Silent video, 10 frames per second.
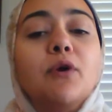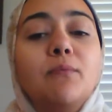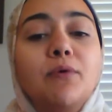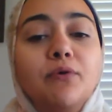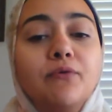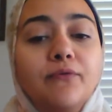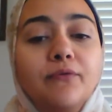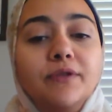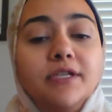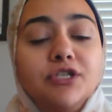move.
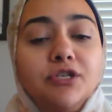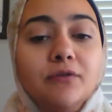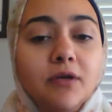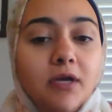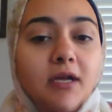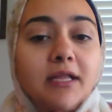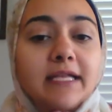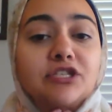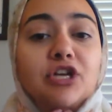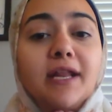Did you? Let's
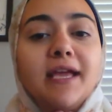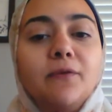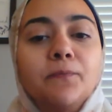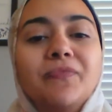try it again.